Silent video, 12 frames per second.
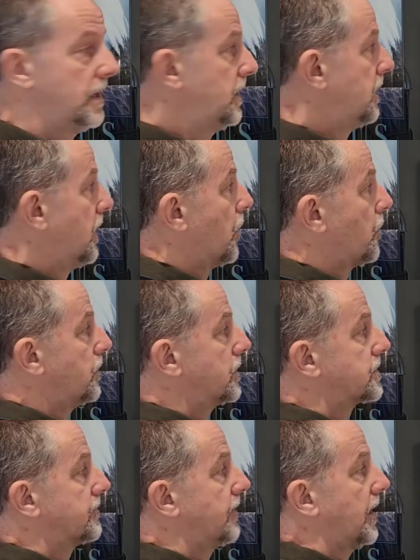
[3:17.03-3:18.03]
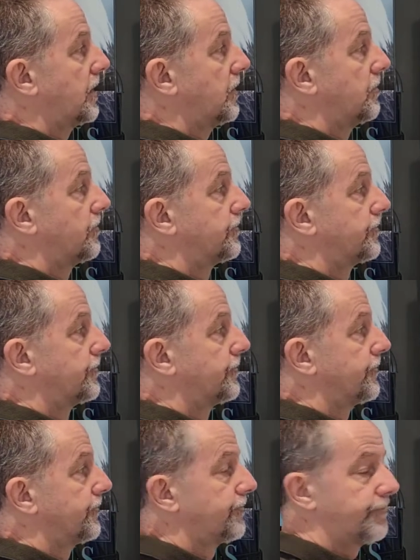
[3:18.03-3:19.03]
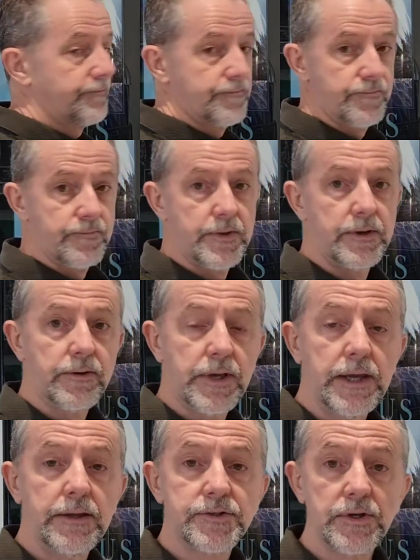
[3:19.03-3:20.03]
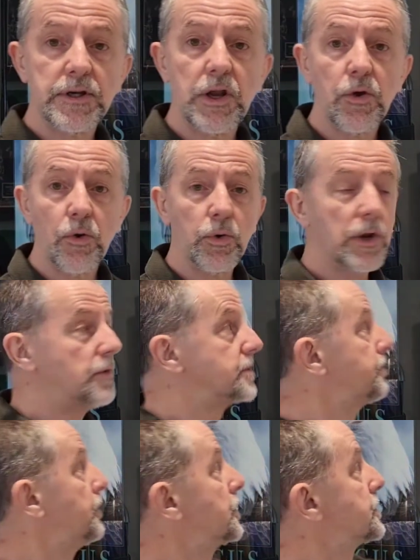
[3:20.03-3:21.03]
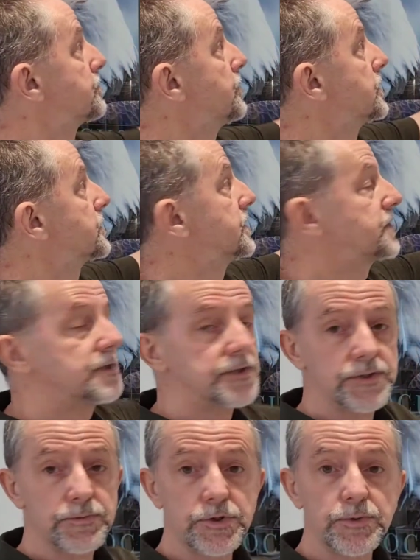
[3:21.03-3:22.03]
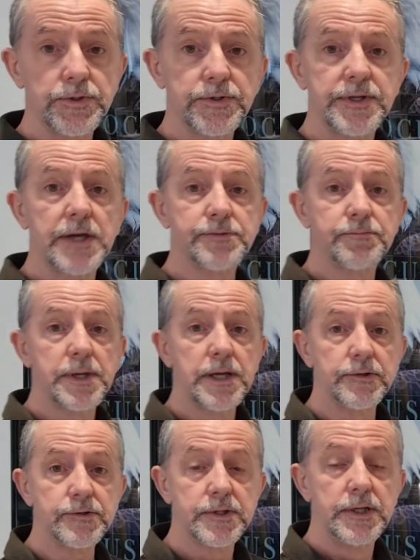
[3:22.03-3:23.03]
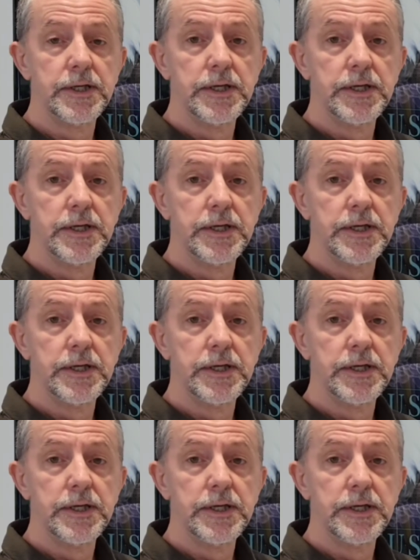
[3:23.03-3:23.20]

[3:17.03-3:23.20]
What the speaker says: loan to value. Okay, so loan to purchase price, so in this instance, £200,000.